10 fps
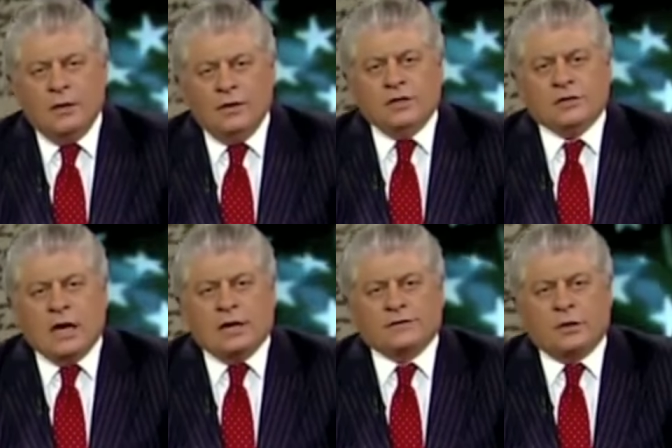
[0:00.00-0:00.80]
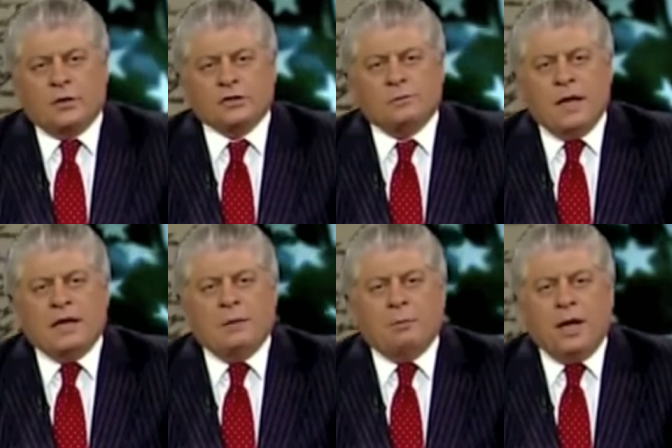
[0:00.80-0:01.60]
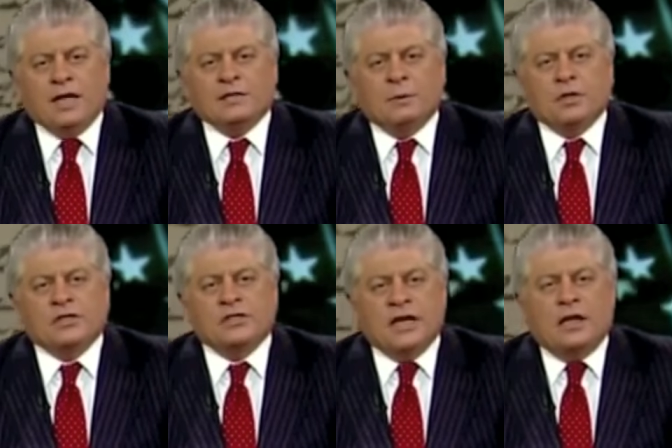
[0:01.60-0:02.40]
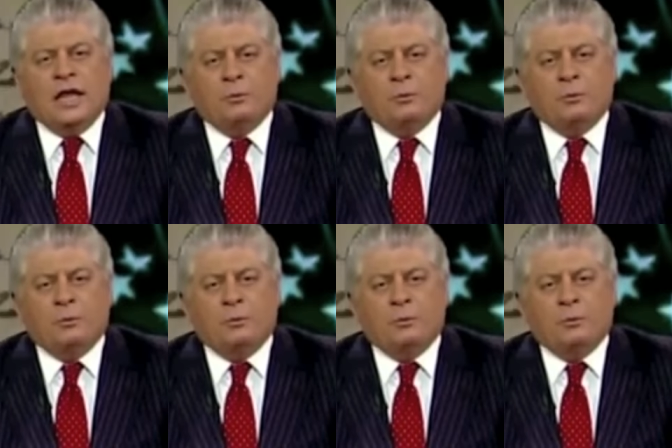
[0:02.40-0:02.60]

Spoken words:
These tariffs, of course, made it impossible to sell